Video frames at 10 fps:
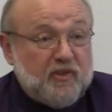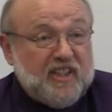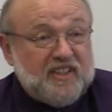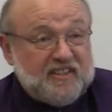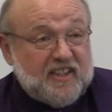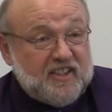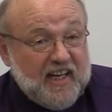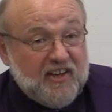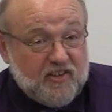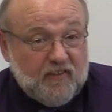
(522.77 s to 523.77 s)
religious
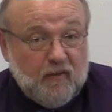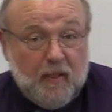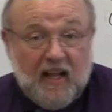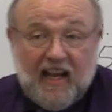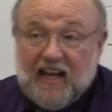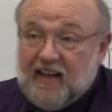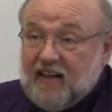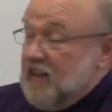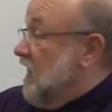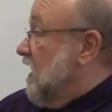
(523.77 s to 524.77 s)
education, and